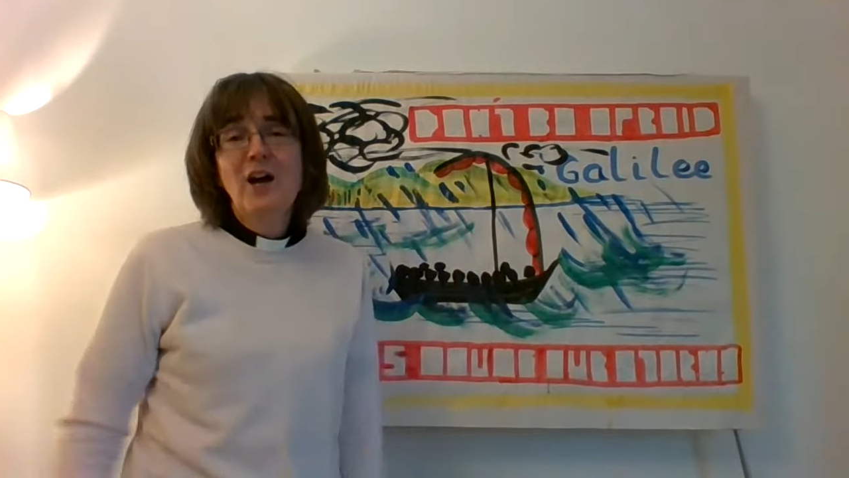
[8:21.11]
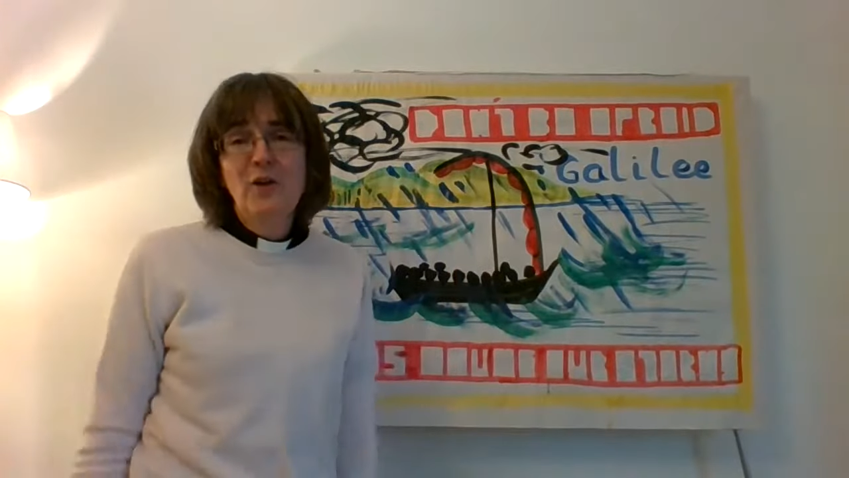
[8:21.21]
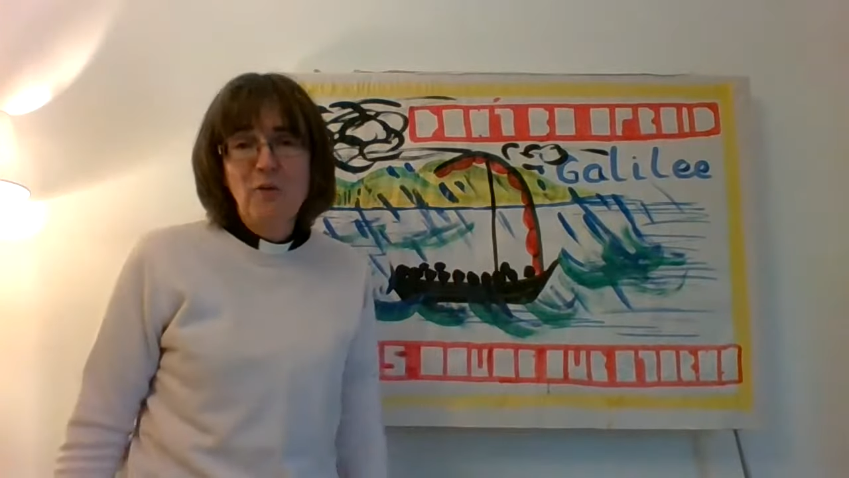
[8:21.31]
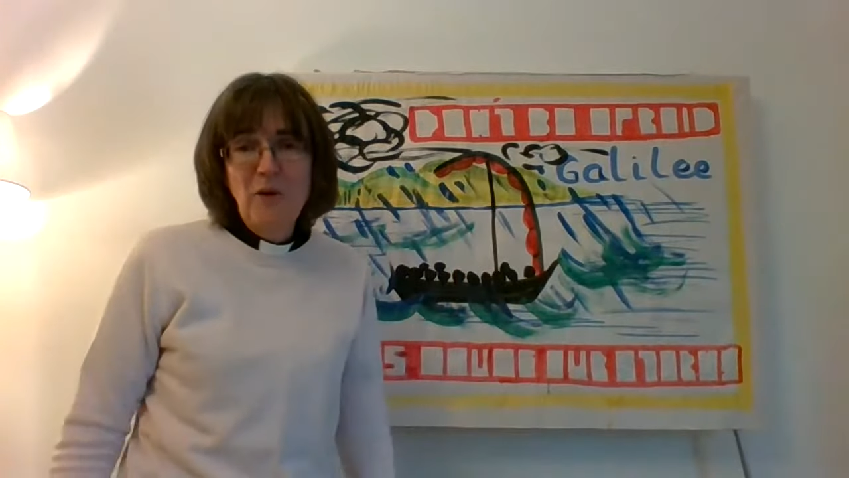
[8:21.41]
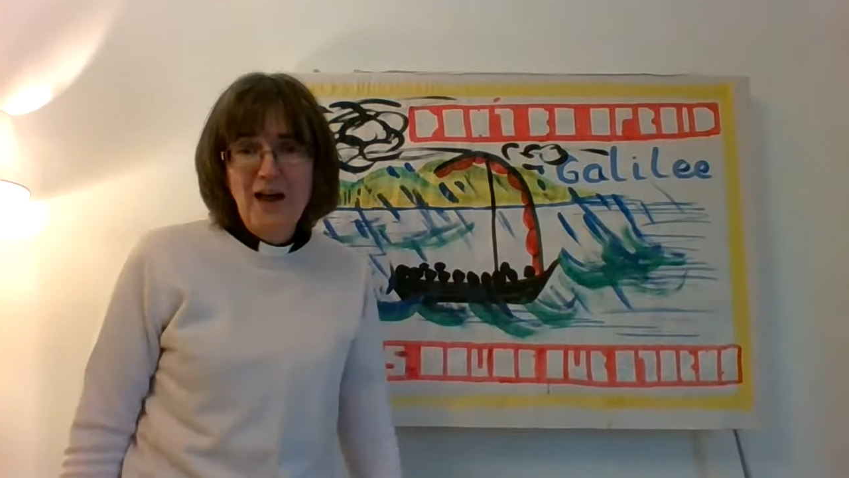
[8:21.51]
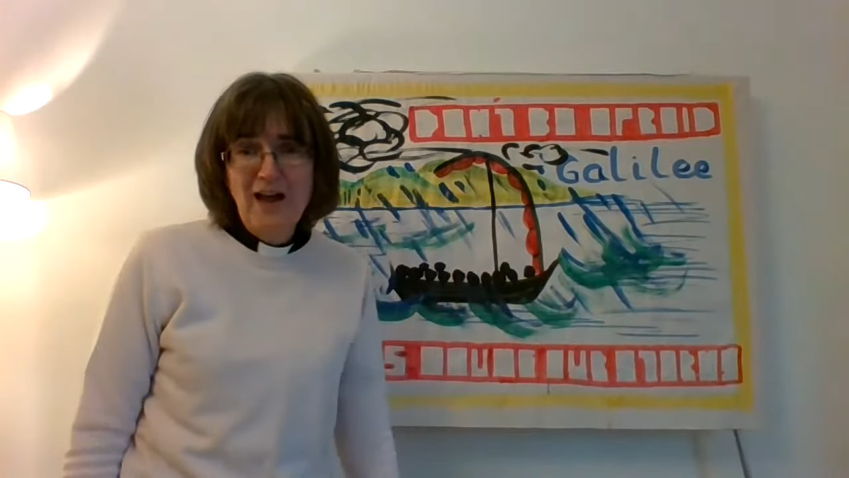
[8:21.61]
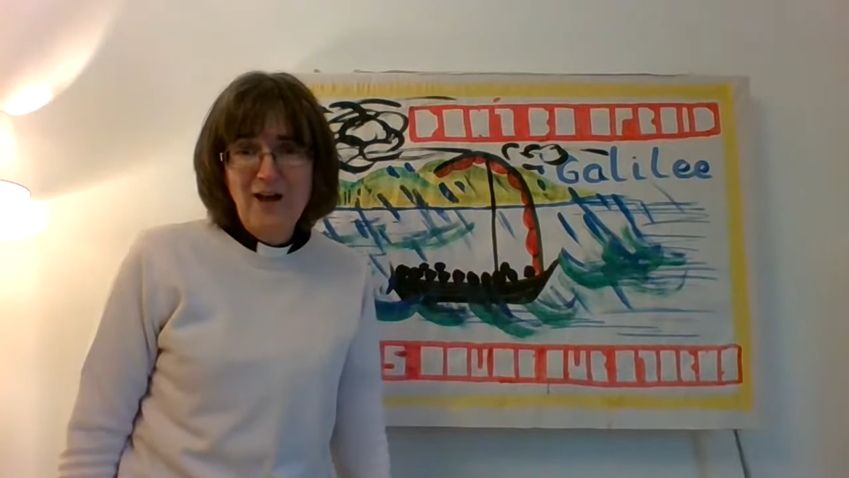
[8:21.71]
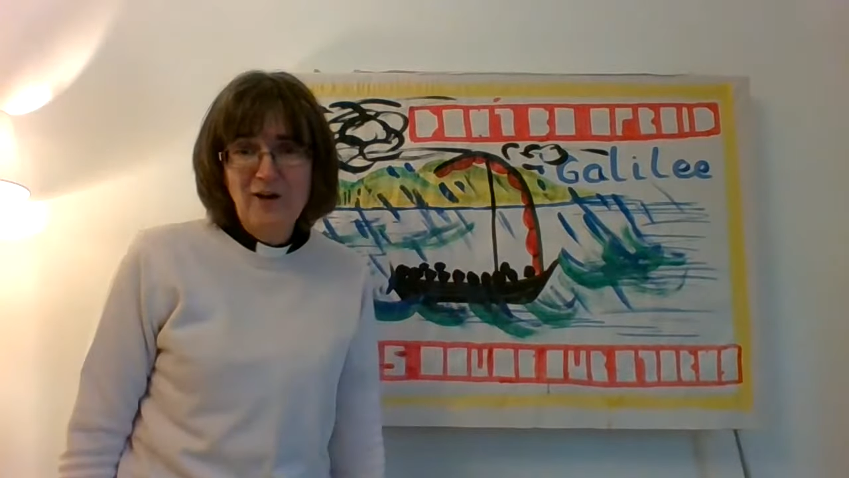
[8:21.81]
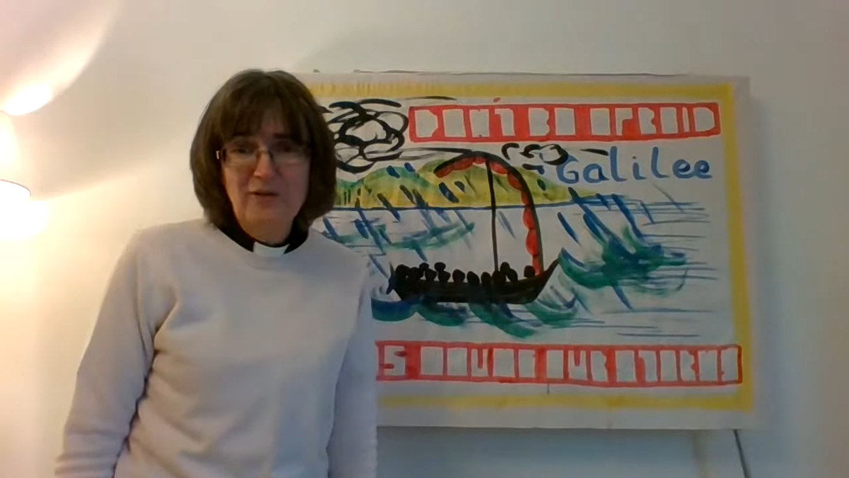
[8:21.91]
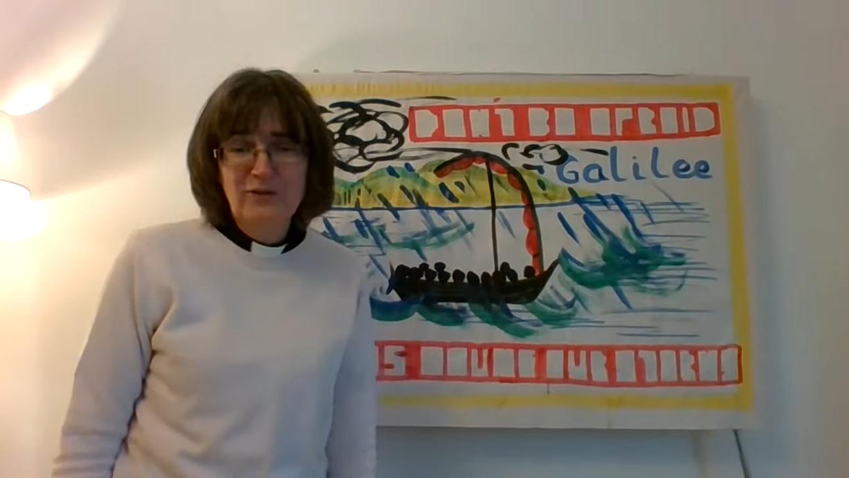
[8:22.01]

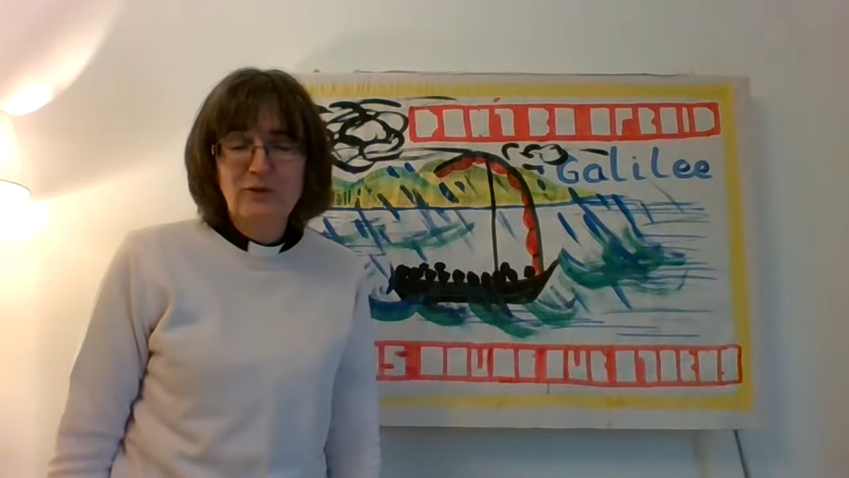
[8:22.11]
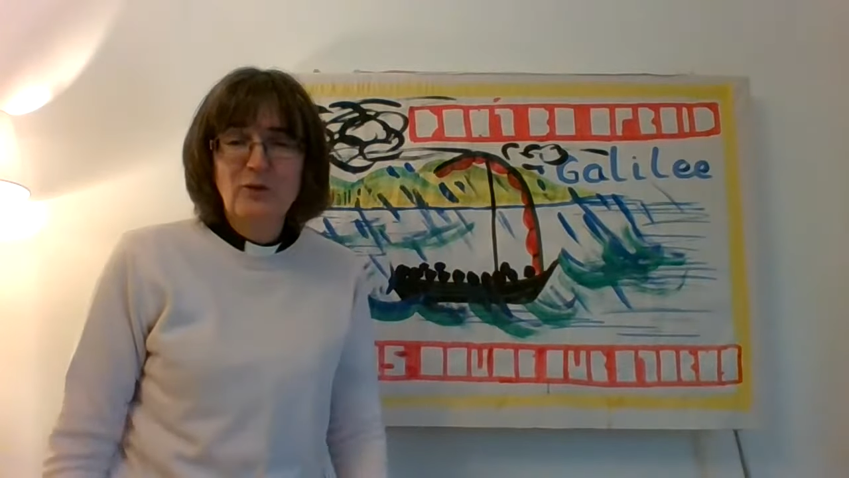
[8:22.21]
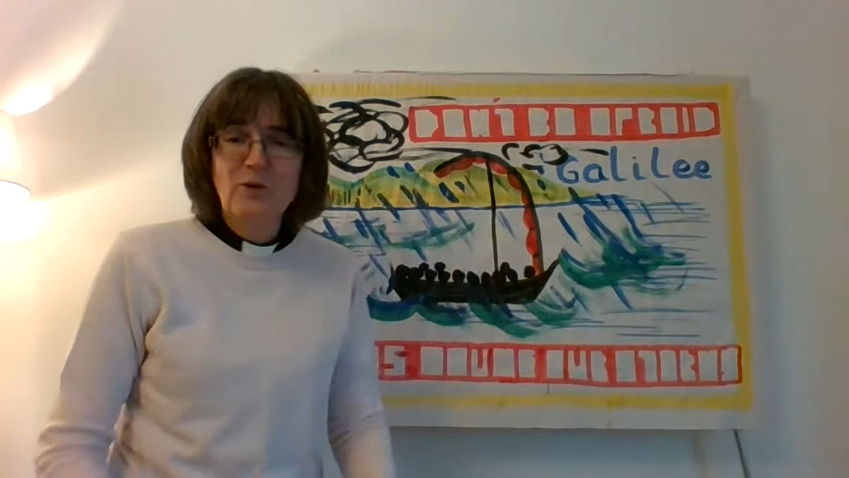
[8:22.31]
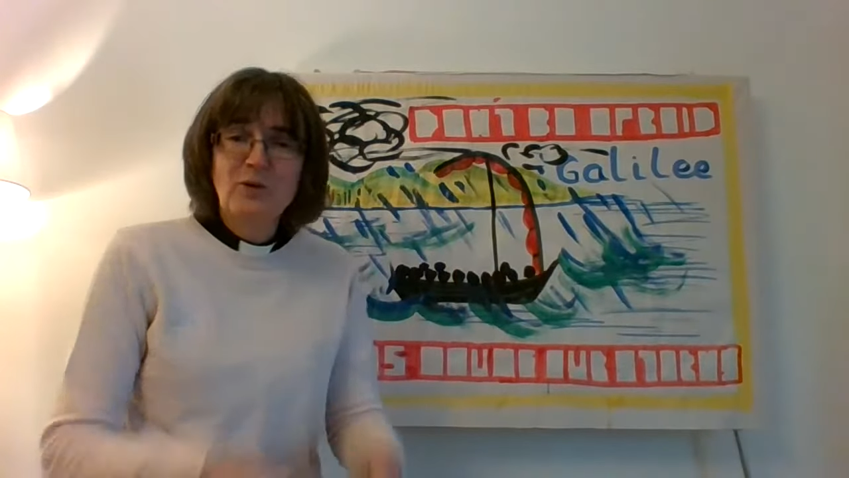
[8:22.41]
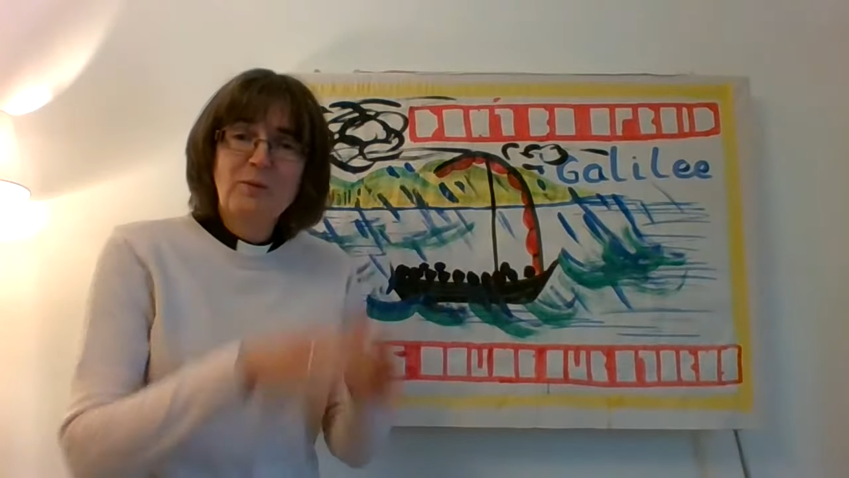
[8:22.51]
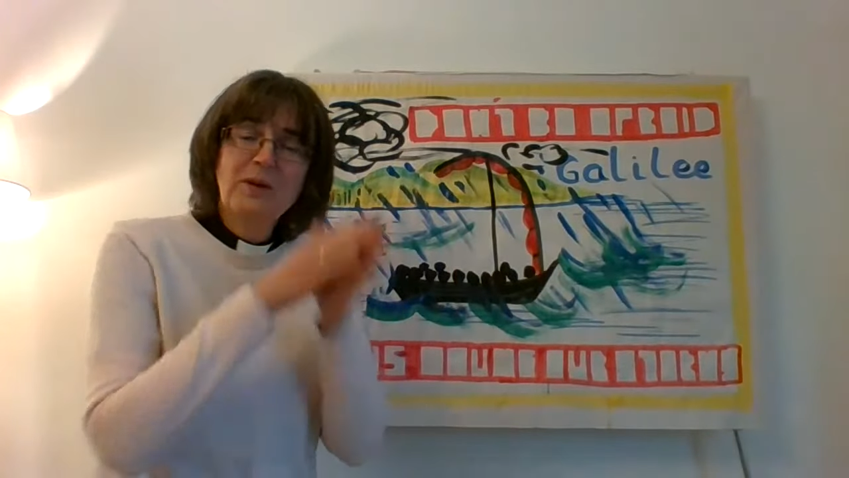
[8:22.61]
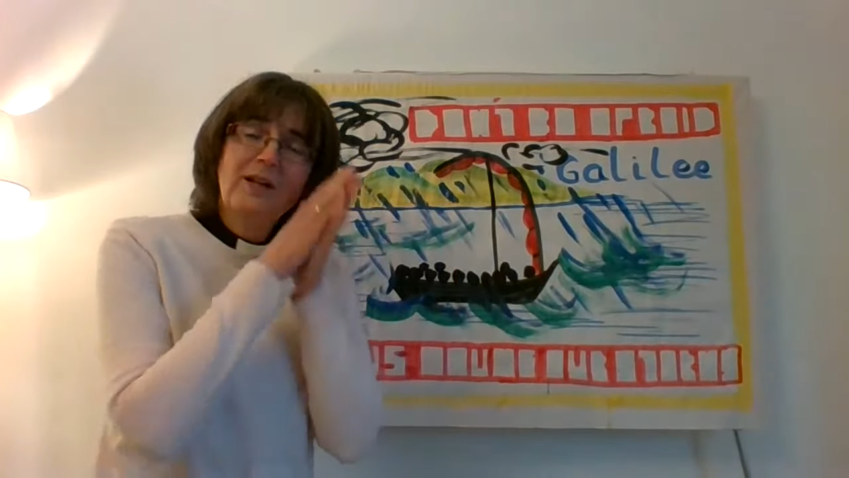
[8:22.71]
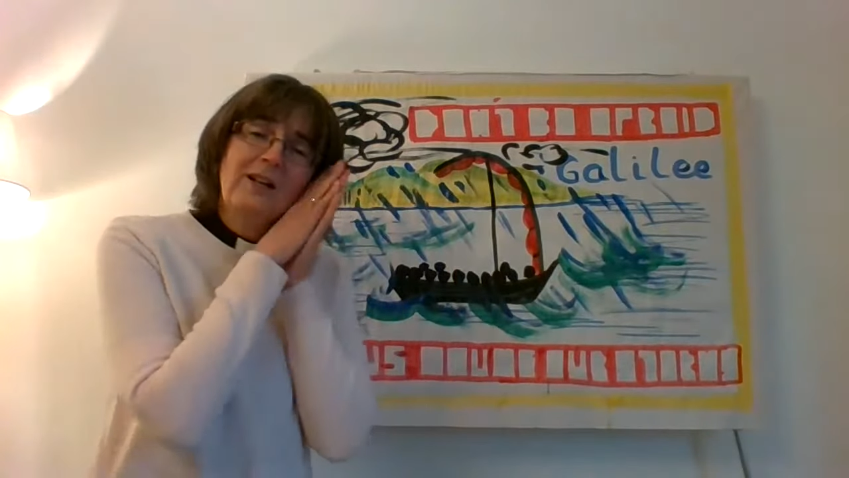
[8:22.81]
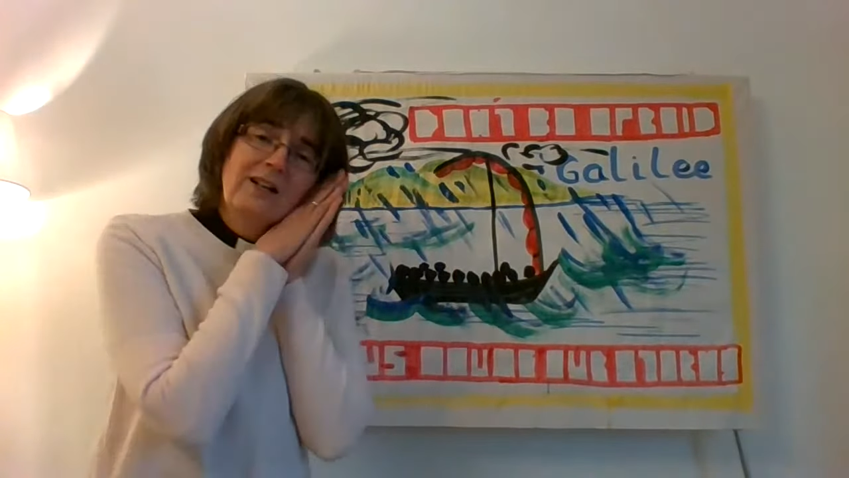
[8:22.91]
unaware of the storm,